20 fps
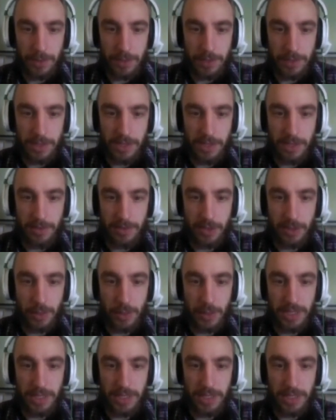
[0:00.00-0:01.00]

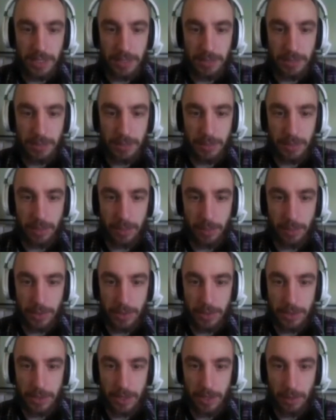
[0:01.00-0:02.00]
720 seems to be the
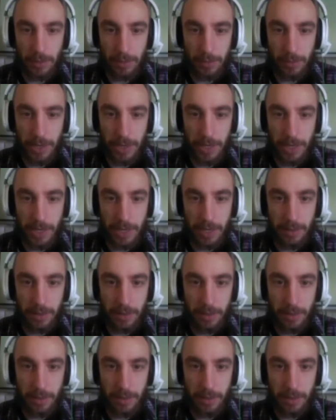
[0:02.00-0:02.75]
most they operate at.